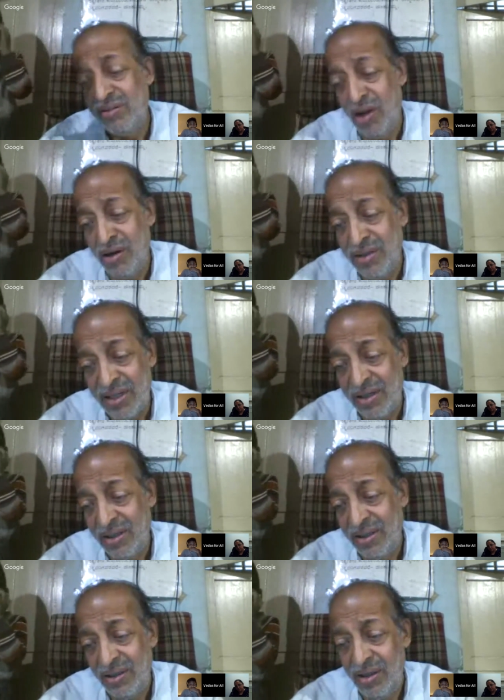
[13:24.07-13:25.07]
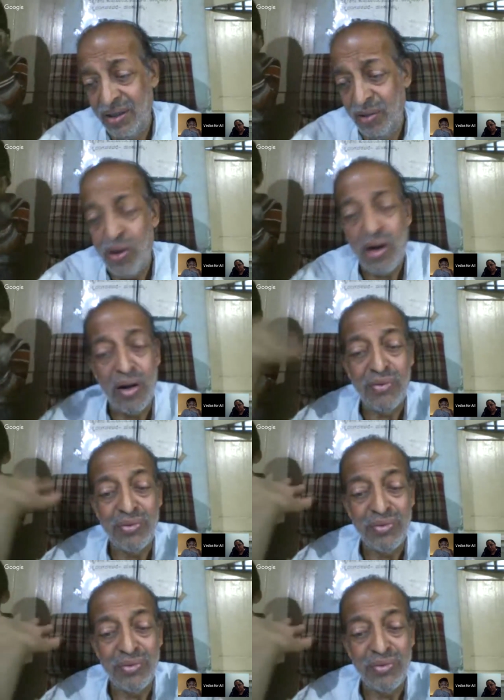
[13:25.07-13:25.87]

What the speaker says: not there, far off.